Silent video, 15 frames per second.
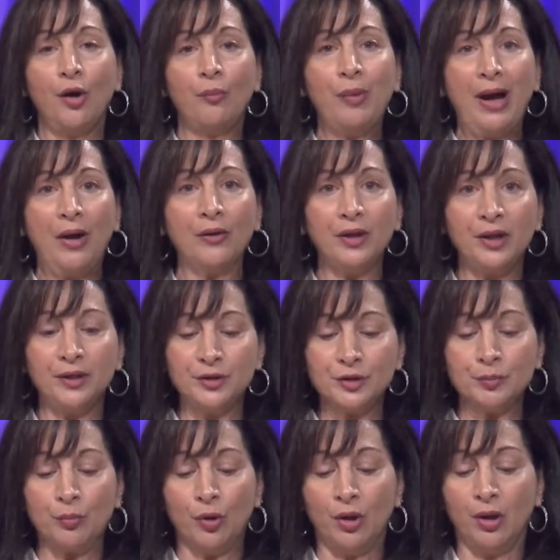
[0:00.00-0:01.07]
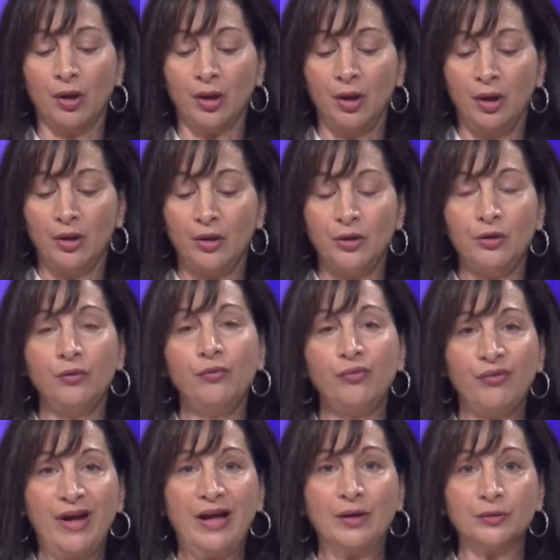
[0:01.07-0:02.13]
about his book, You
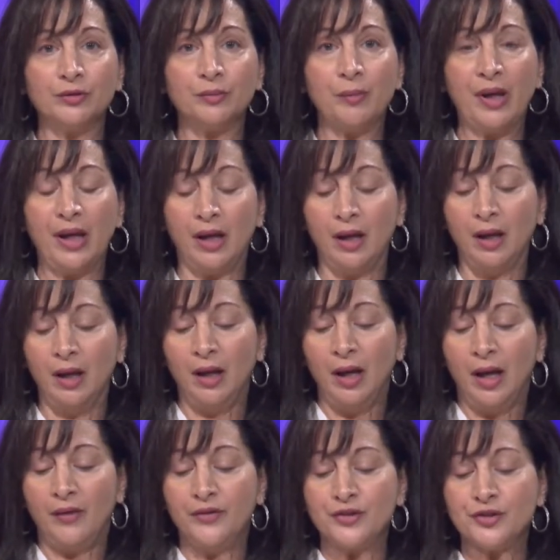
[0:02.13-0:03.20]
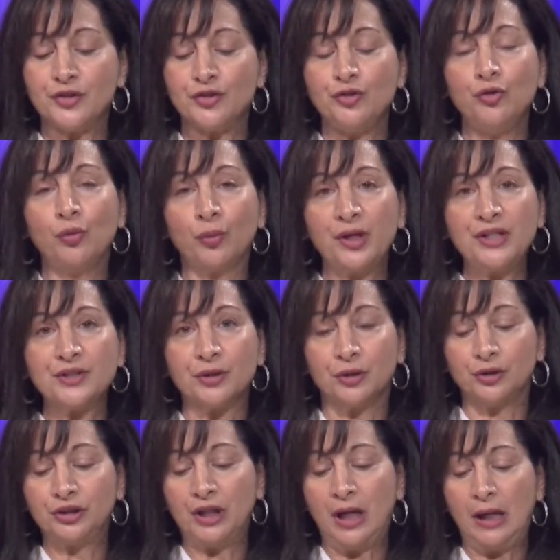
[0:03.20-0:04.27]
Found Me. And this is new
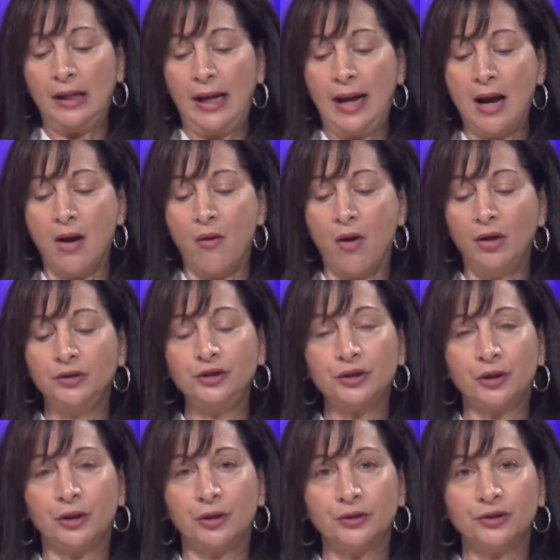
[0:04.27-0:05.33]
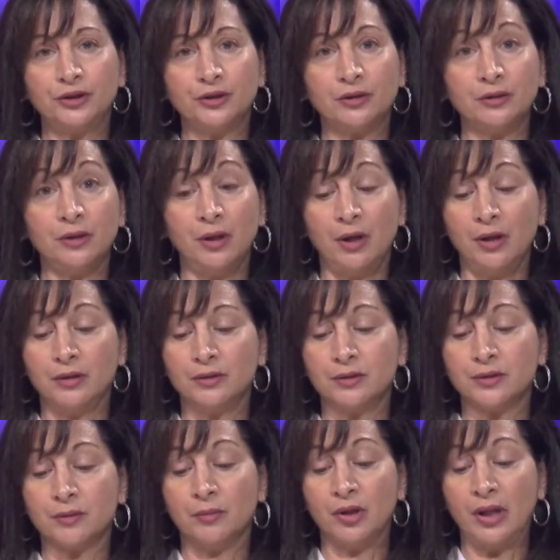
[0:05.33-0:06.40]
research on how unchurched,
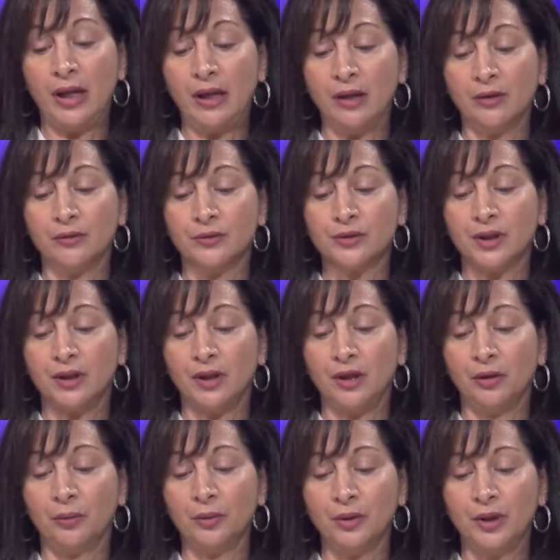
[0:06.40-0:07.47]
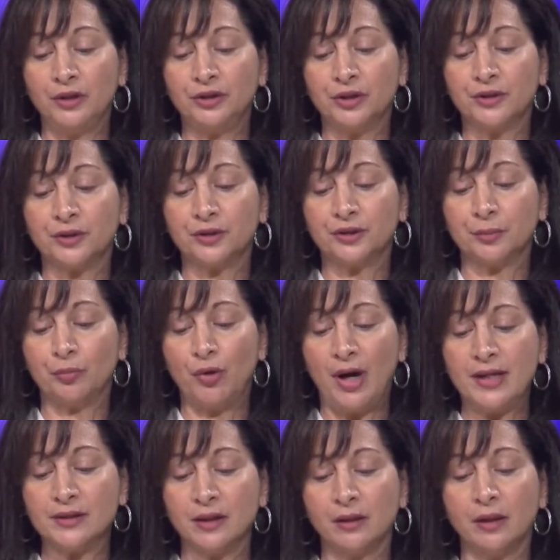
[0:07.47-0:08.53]
nones, millennials, and irreligious are
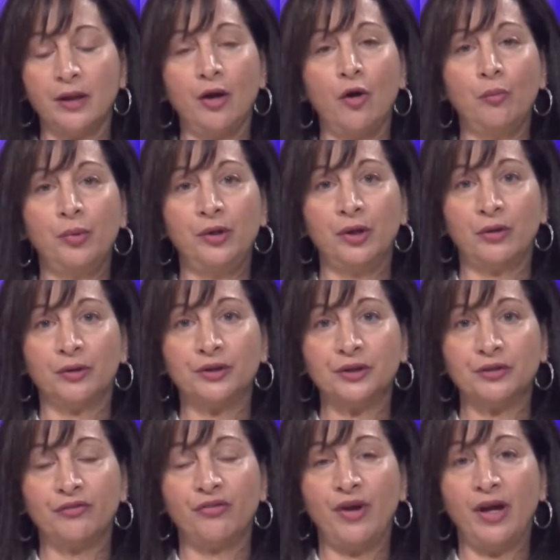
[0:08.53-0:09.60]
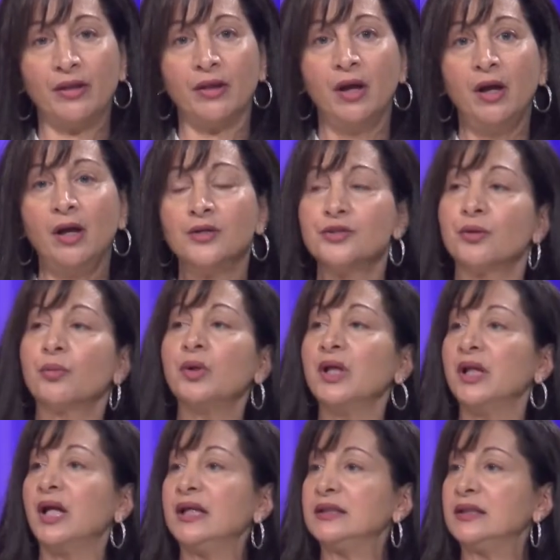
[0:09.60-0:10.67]
surprisingly open to Christian faith. So I
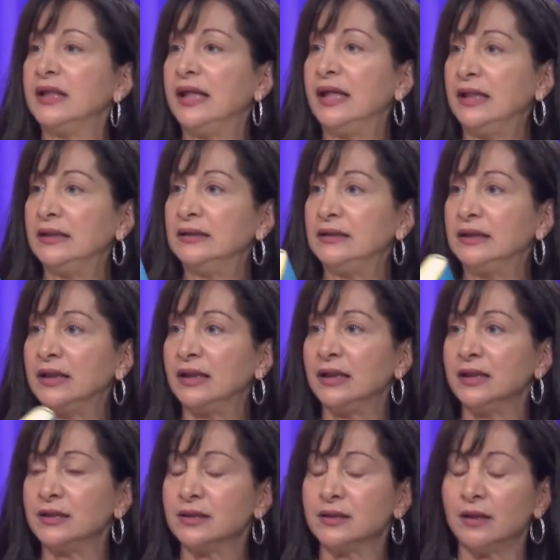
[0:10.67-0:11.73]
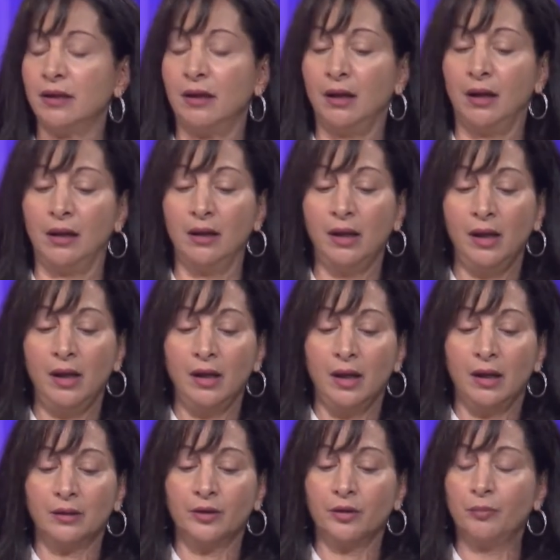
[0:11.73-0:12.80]
really like to get into this uh,
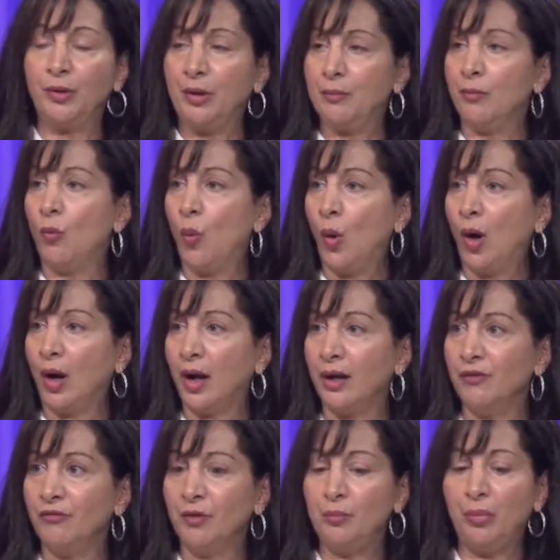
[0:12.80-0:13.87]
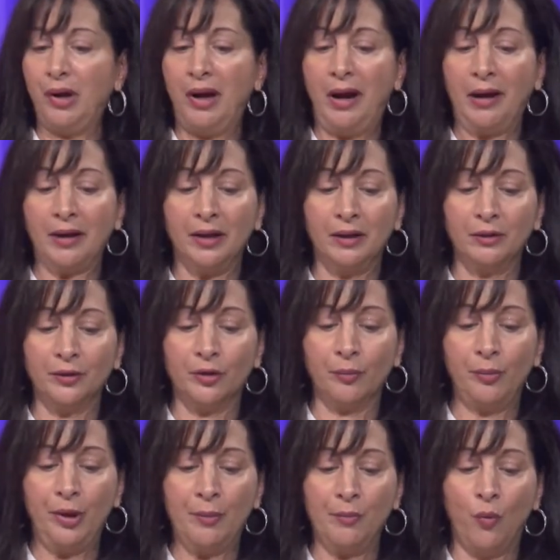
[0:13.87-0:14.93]
a little bit more, kind of unpack it a little
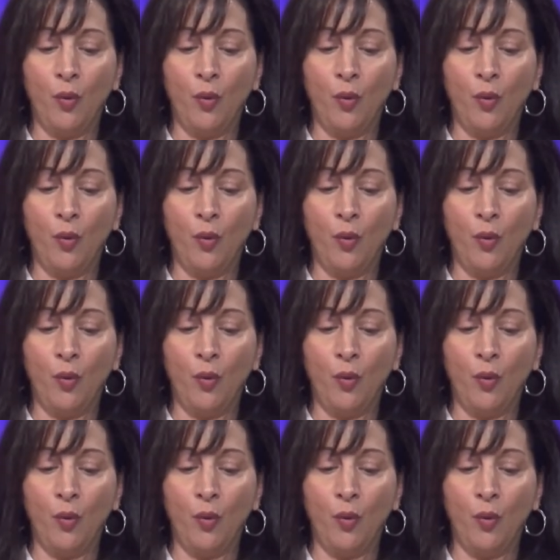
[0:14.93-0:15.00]
bit